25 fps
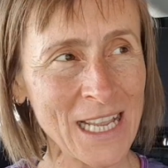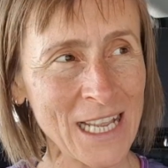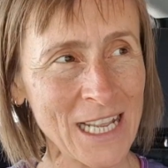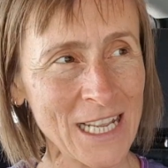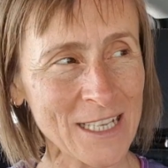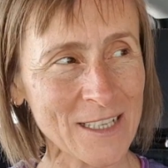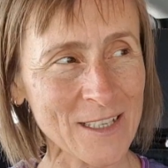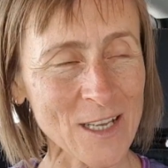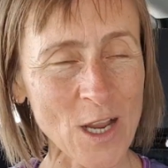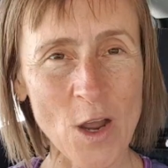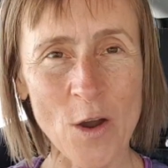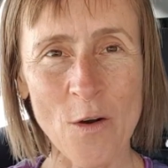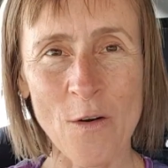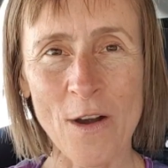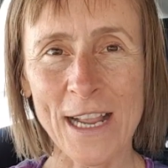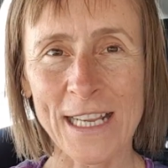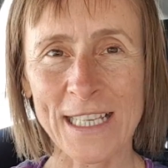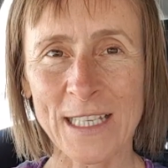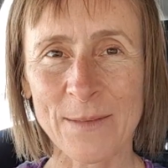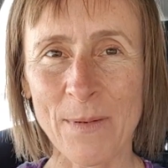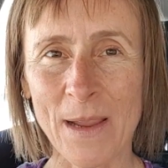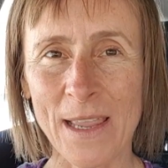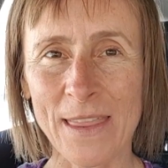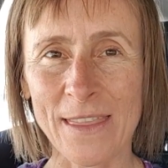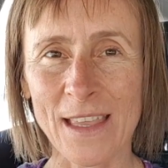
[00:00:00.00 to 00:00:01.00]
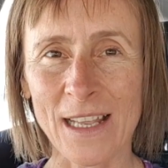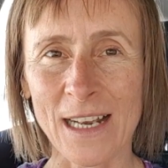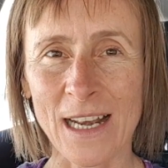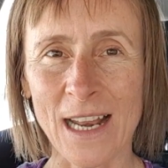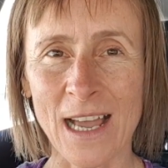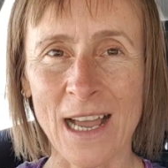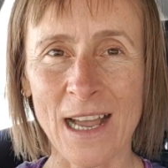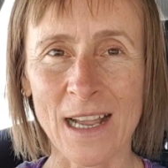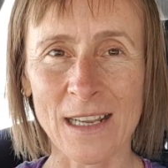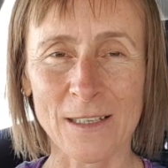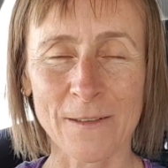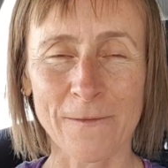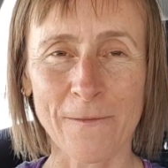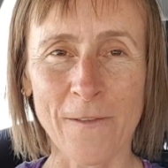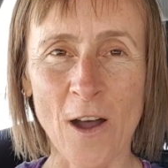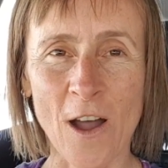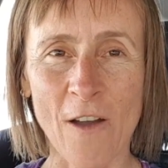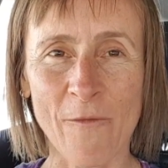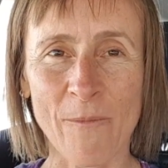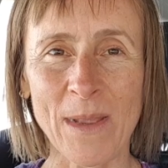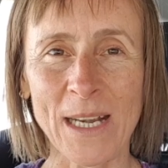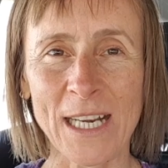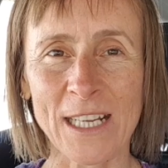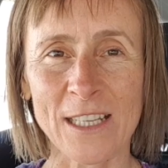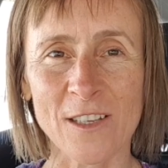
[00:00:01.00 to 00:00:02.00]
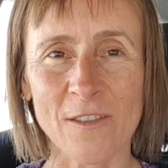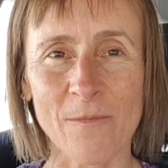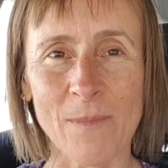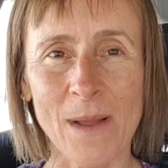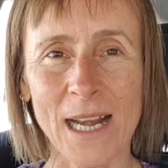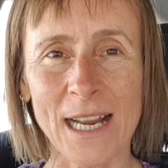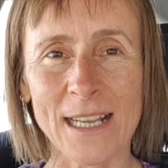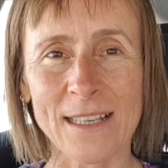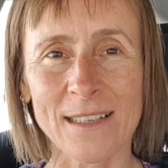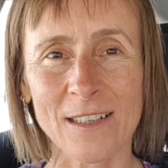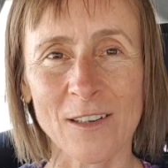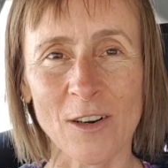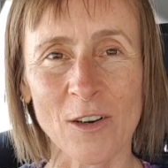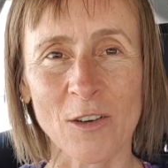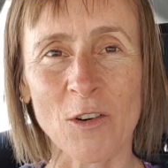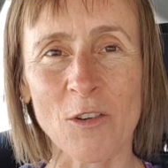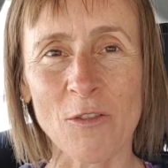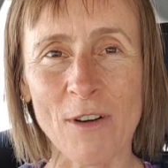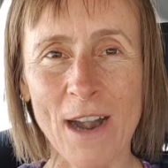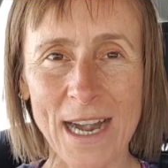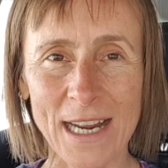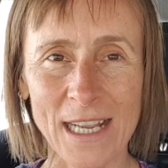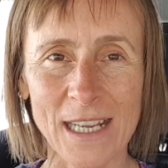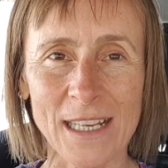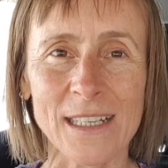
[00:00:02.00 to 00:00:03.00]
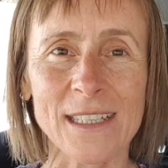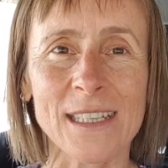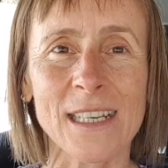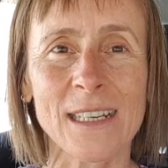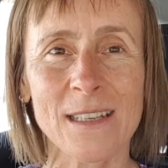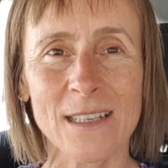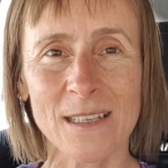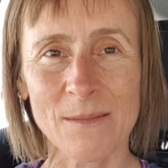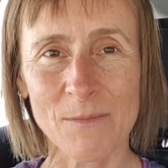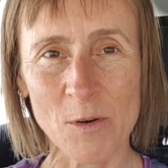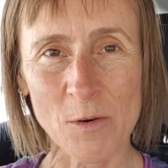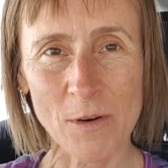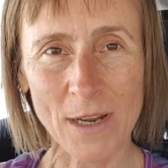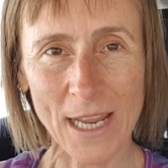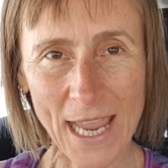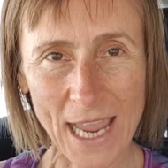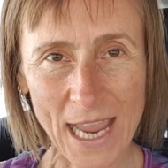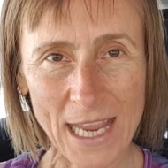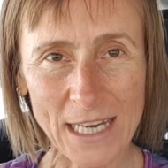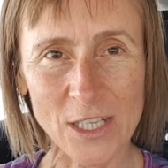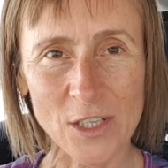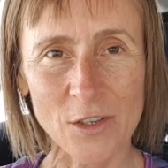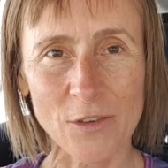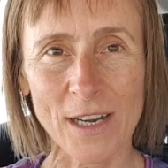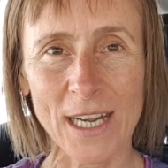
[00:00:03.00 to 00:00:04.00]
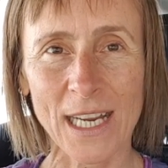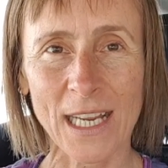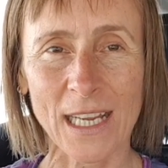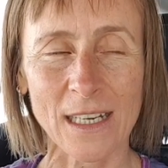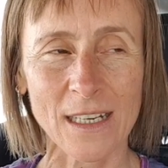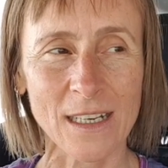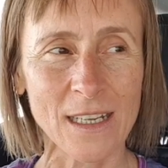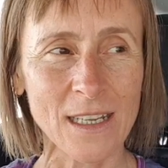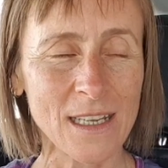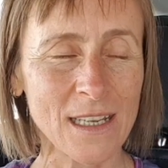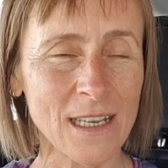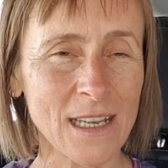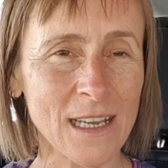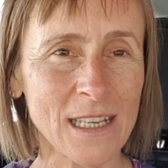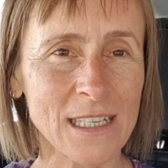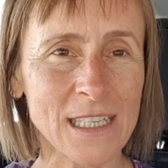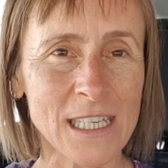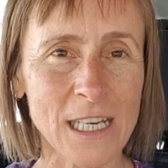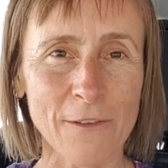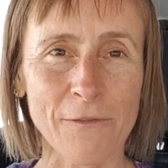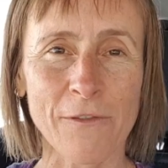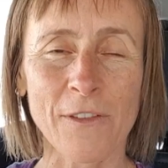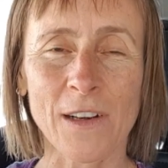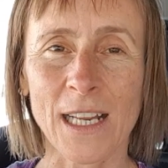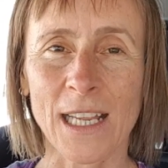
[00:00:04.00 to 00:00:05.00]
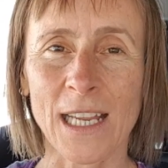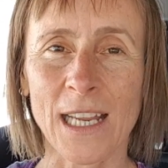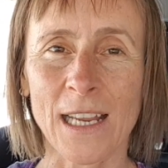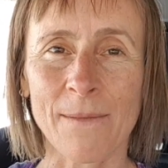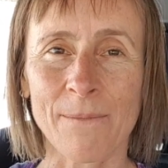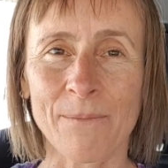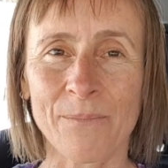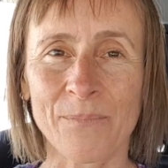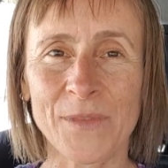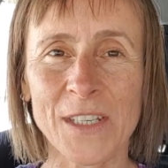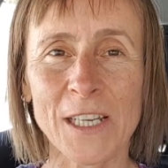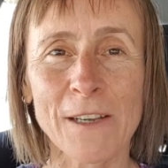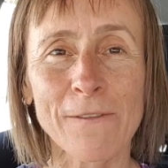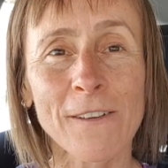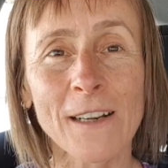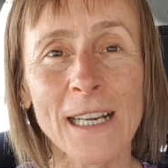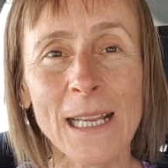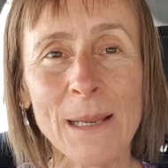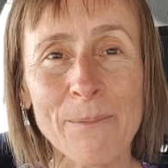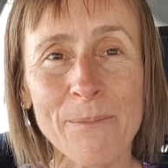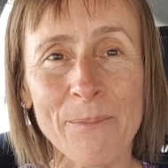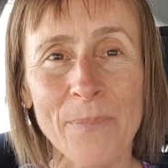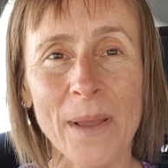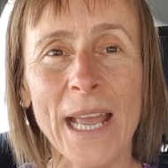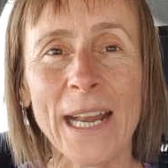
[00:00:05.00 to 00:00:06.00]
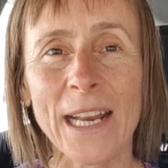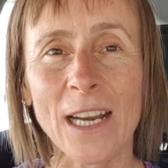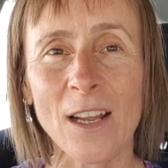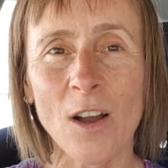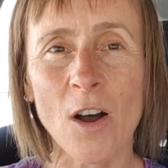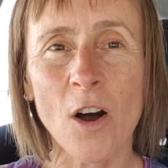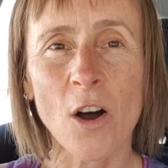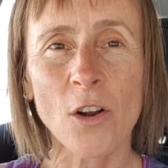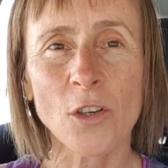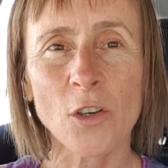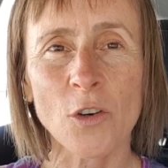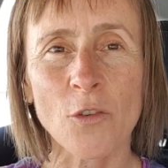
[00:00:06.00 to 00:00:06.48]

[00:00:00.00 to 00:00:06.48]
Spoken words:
So I spent the last 5 minutes of my lesson on Granite and did some more cantering, and definitely better on